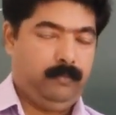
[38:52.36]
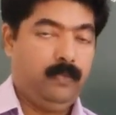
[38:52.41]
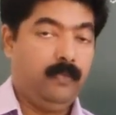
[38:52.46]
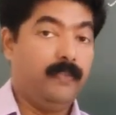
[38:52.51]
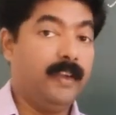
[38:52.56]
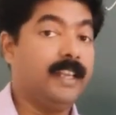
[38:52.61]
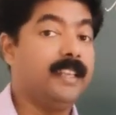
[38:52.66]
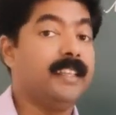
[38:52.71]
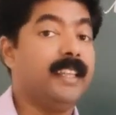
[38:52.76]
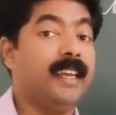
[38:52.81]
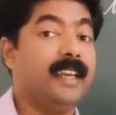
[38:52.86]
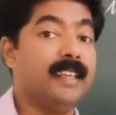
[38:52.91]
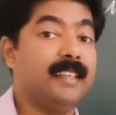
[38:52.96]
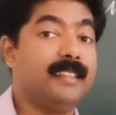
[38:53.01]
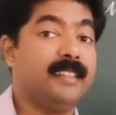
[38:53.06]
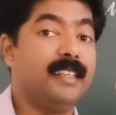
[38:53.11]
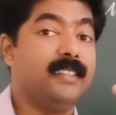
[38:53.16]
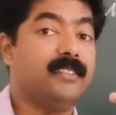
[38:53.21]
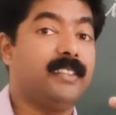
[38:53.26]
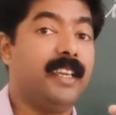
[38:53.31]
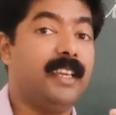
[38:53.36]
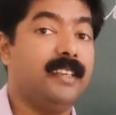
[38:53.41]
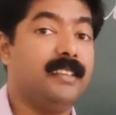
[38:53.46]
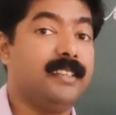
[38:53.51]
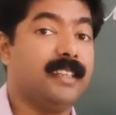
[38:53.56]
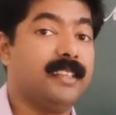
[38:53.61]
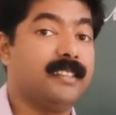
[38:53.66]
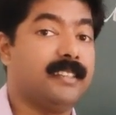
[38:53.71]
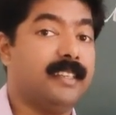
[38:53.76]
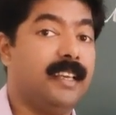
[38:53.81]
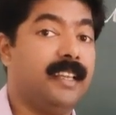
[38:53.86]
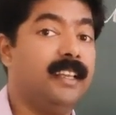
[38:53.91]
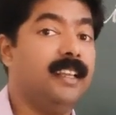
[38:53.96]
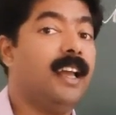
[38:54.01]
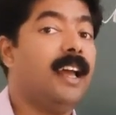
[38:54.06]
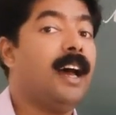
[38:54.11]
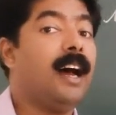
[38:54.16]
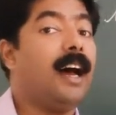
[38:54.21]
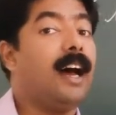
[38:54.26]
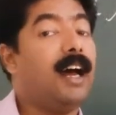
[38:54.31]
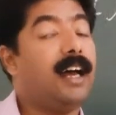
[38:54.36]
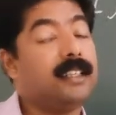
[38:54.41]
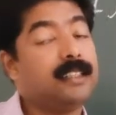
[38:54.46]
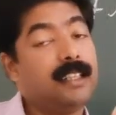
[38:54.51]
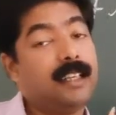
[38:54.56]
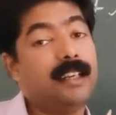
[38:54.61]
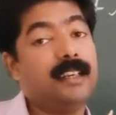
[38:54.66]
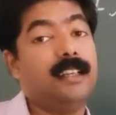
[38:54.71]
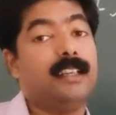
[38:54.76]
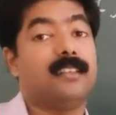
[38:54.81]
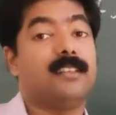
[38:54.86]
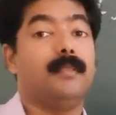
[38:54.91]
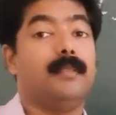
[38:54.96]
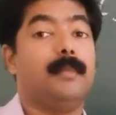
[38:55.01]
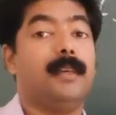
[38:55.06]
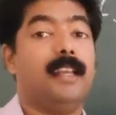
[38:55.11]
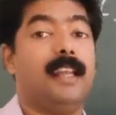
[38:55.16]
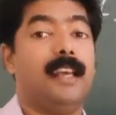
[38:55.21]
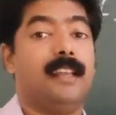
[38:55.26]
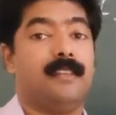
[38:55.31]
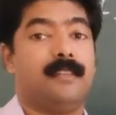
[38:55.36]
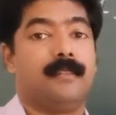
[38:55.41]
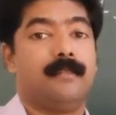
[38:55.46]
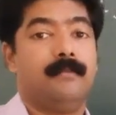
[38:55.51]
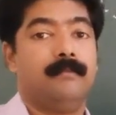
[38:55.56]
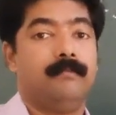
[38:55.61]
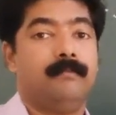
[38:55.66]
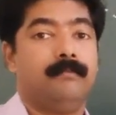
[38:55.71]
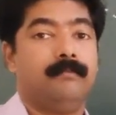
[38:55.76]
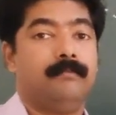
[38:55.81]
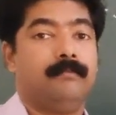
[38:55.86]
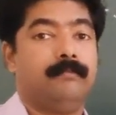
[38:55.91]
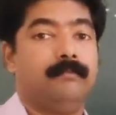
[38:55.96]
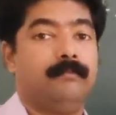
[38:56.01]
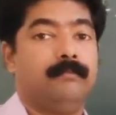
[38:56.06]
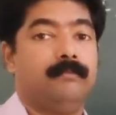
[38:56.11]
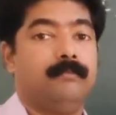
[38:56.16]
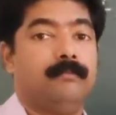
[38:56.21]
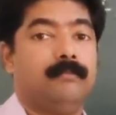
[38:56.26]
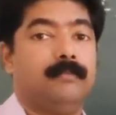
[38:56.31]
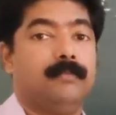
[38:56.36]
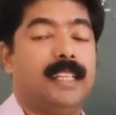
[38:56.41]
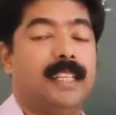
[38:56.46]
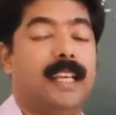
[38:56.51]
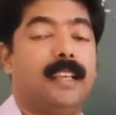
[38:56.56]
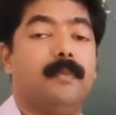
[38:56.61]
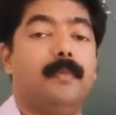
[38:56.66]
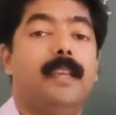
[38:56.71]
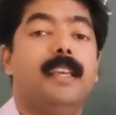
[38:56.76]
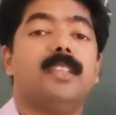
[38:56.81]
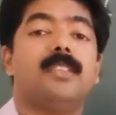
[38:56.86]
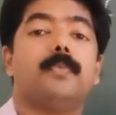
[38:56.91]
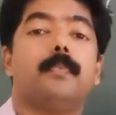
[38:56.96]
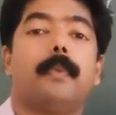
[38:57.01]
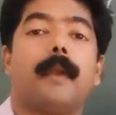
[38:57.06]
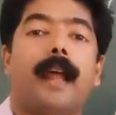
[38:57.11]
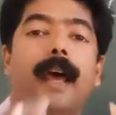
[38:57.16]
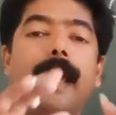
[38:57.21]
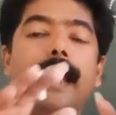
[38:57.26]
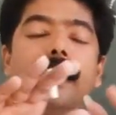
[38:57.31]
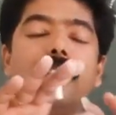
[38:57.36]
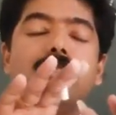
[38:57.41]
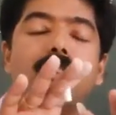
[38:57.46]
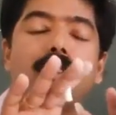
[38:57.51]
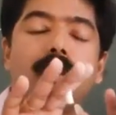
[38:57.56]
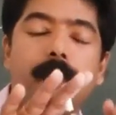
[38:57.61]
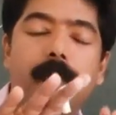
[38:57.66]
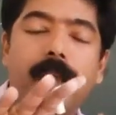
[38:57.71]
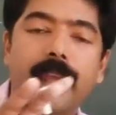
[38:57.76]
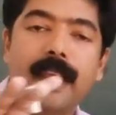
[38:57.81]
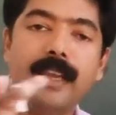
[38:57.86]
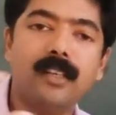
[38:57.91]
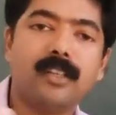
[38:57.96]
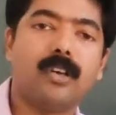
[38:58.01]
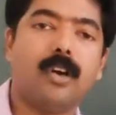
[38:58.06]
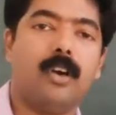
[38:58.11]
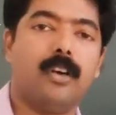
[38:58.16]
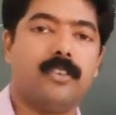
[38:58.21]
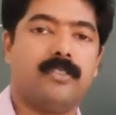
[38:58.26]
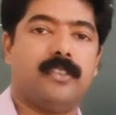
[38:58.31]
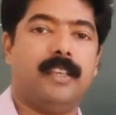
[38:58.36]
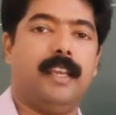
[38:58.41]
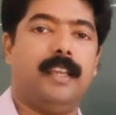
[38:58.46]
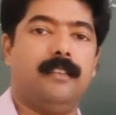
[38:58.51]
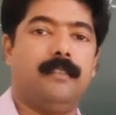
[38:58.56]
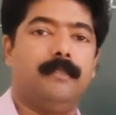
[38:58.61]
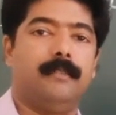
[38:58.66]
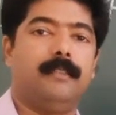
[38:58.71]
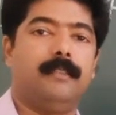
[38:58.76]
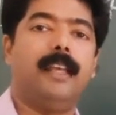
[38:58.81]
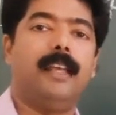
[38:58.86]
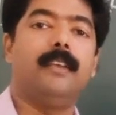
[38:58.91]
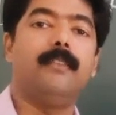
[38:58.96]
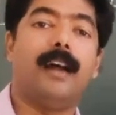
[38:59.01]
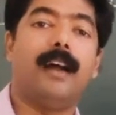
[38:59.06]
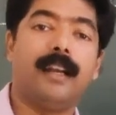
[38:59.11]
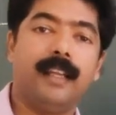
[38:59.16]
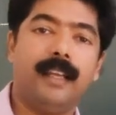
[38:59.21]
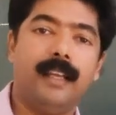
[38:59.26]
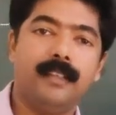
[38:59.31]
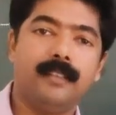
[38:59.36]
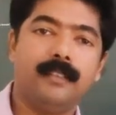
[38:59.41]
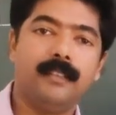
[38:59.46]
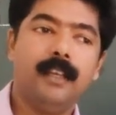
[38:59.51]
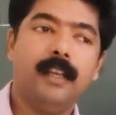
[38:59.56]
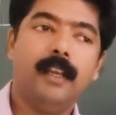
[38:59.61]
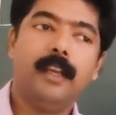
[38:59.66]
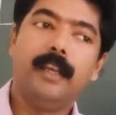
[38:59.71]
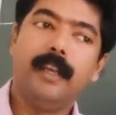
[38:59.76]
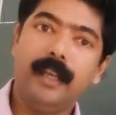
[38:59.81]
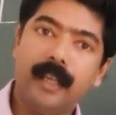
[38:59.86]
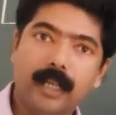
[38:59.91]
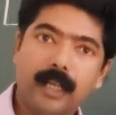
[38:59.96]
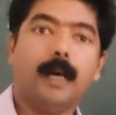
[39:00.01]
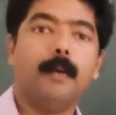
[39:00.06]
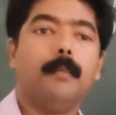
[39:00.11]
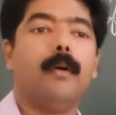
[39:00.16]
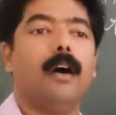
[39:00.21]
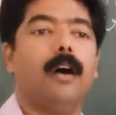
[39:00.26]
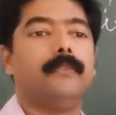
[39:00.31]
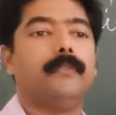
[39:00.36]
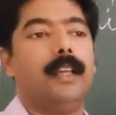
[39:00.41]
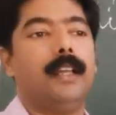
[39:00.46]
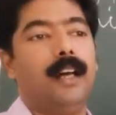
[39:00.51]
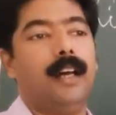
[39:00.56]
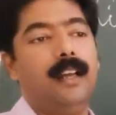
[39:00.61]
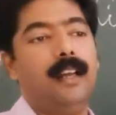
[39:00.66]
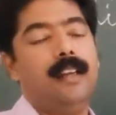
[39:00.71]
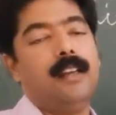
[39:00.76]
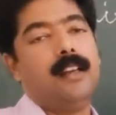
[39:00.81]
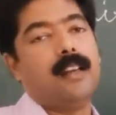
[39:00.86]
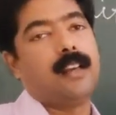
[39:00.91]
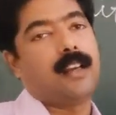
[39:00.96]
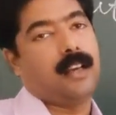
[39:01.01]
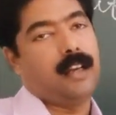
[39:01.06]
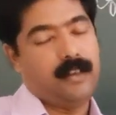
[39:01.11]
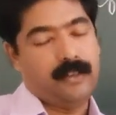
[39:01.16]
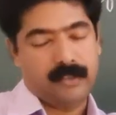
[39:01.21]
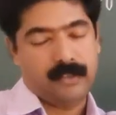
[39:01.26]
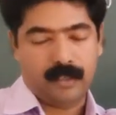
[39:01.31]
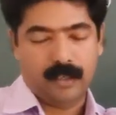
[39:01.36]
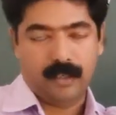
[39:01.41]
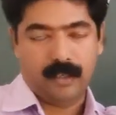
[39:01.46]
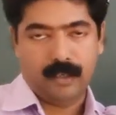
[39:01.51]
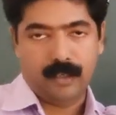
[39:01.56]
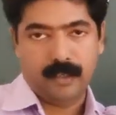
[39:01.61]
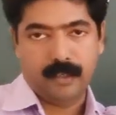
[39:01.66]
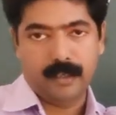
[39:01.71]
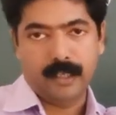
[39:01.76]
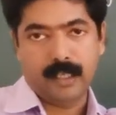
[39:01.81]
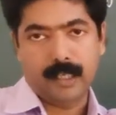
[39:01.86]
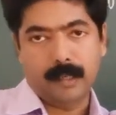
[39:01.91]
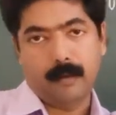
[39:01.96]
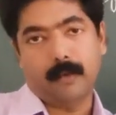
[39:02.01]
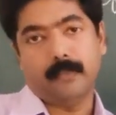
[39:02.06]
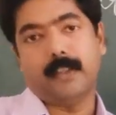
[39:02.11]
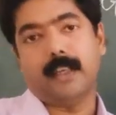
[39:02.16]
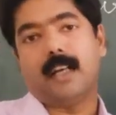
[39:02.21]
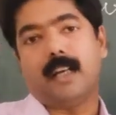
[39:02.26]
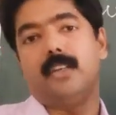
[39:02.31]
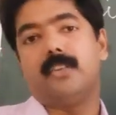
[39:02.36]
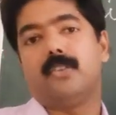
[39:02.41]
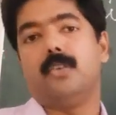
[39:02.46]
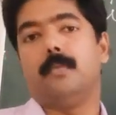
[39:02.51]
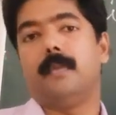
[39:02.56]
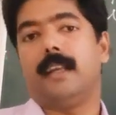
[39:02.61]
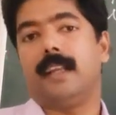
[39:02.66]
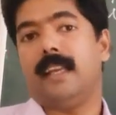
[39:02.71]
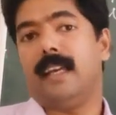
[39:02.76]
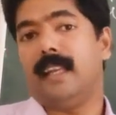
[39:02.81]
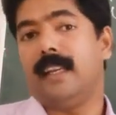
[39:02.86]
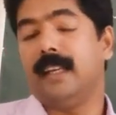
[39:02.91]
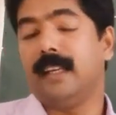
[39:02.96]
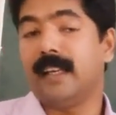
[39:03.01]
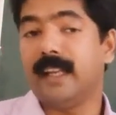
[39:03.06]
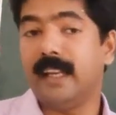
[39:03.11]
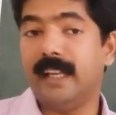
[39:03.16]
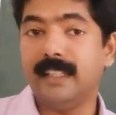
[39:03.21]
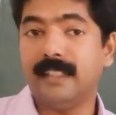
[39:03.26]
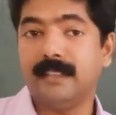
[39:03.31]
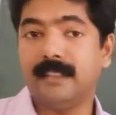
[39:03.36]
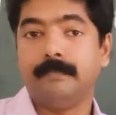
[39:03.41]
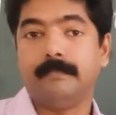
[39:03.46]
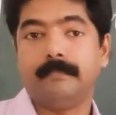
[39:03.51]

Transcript: when there is a changes in other determinants. That means price remain constant. Then what is income of the consumer can increase.